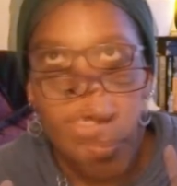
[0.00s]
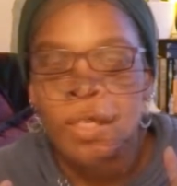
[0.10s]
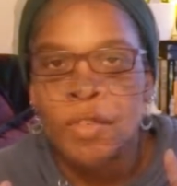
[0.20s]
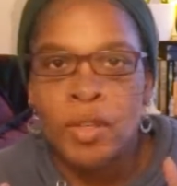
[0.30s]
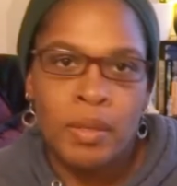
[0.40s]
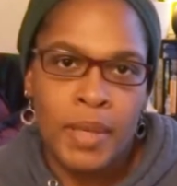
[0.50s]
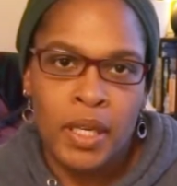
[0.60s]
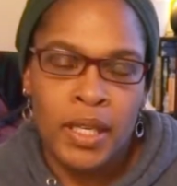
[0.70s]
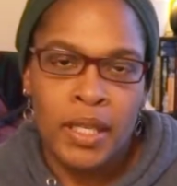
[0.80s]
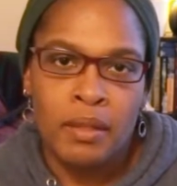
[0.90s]
If you're an
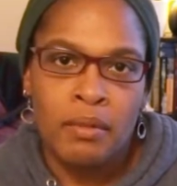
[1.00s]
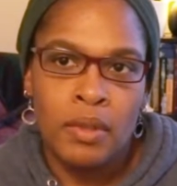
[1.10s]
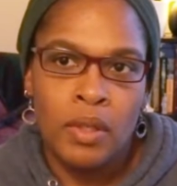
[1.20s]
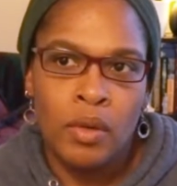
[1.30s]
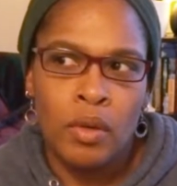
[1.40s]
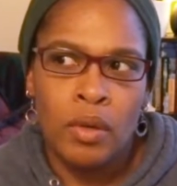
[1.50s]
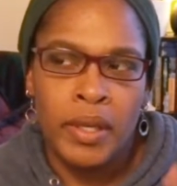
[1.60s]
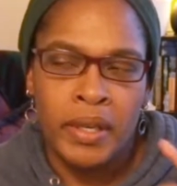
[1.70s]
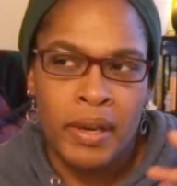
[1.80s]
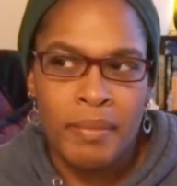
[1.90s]
American or
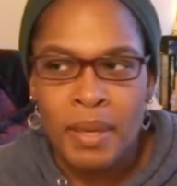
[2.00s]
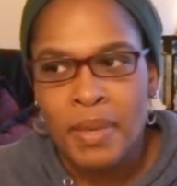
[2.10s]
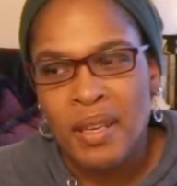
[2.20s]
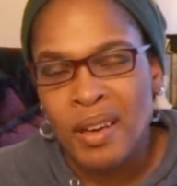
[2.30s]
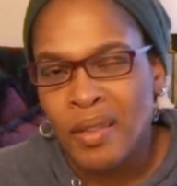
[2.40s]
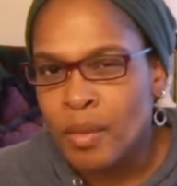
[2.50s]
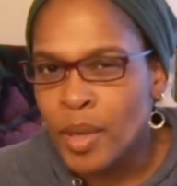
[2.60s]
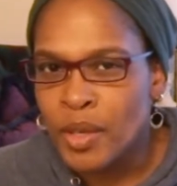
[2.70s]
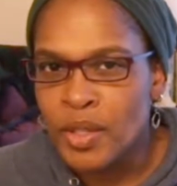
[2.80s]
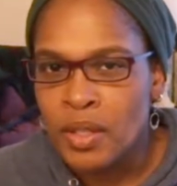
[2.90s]
in maybe other
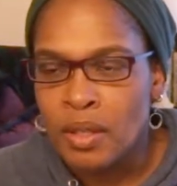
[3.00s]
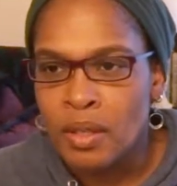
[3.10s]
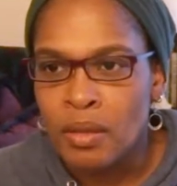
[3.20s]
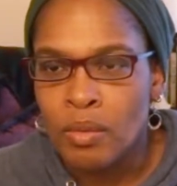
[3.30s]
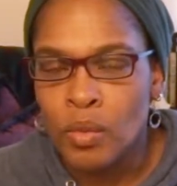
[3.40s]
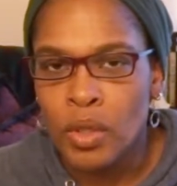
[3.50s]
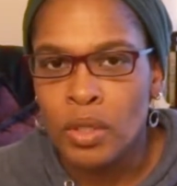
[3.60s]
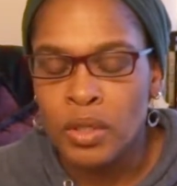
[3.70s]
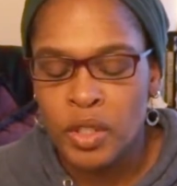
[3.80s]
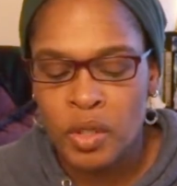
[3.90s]
parts of the
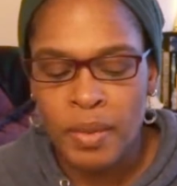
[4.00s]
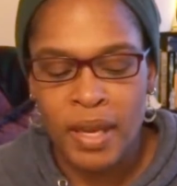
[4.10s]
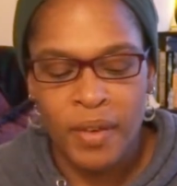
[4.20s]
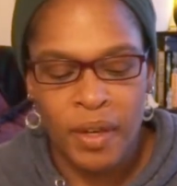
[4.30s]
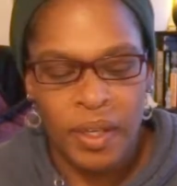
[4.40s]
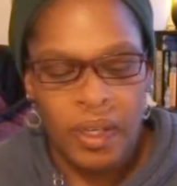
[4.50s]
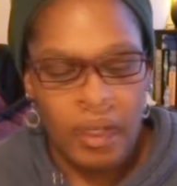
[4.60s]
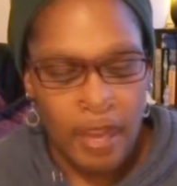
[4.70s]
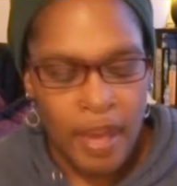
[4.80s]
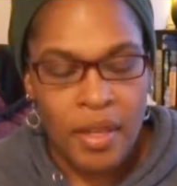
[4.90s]
world, you may have already
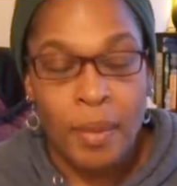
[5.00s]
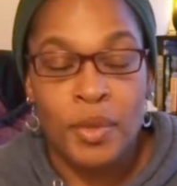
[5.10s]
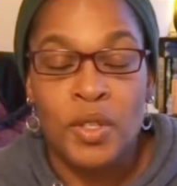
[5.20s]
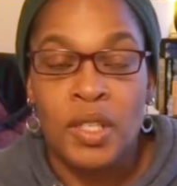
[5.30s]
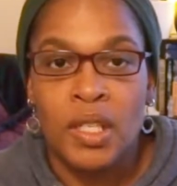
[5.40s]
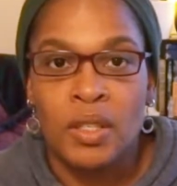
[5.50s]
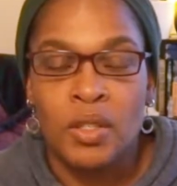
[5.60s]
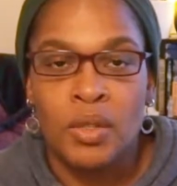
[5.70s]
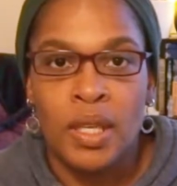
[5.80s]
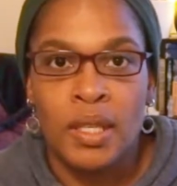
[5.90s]
had the opportunity
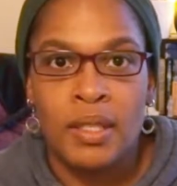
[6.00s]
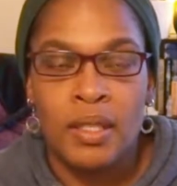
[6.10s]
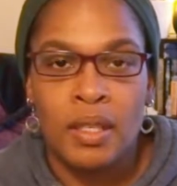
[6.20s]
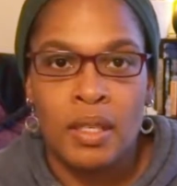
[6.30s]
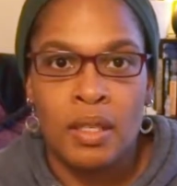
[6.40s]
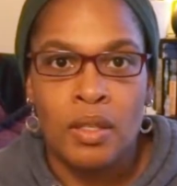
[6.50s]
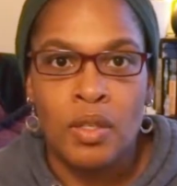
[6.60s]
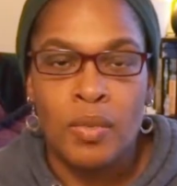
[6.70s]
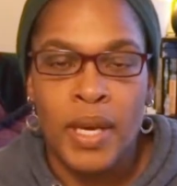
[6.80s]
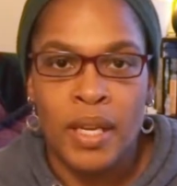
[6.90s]
to taste the new
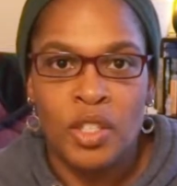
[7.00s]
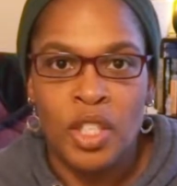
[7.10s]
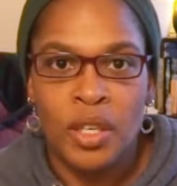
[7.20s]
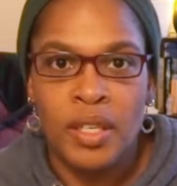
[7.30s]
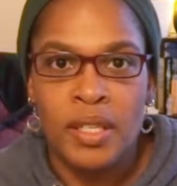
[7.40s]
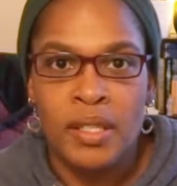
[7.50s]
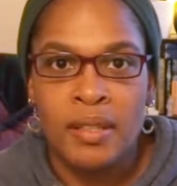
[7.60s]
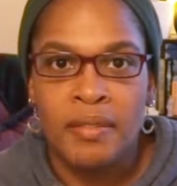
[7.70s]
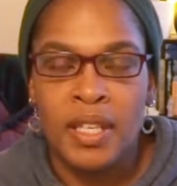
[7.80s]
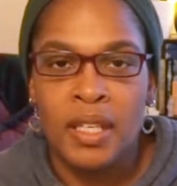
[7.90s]
Ben & Jerry's
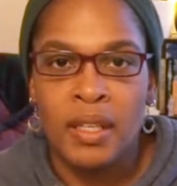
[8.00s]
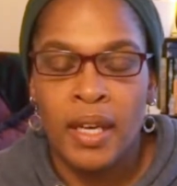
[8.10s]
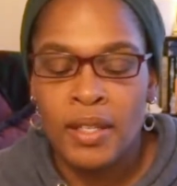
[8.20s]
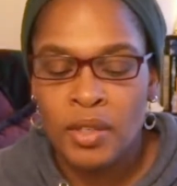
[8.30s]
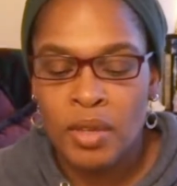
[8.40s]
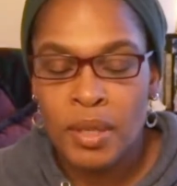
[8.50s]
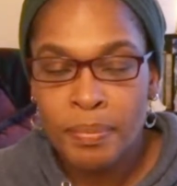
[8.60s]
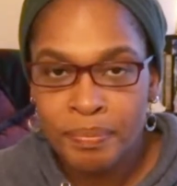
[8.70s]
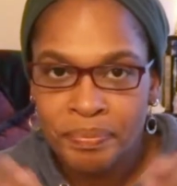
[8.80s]
vegan ice cream.